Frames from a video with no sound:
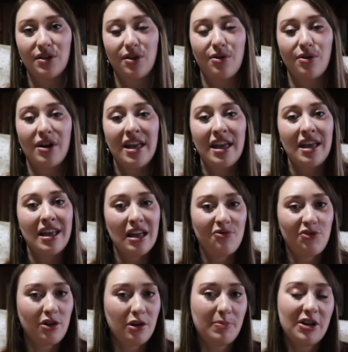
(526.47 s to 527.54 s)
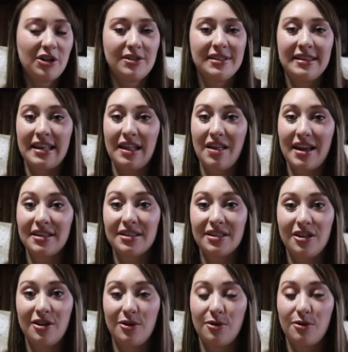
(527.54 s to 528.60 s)
So if you're a person that likes
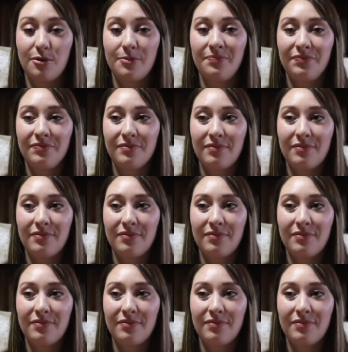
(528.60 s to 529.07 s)
to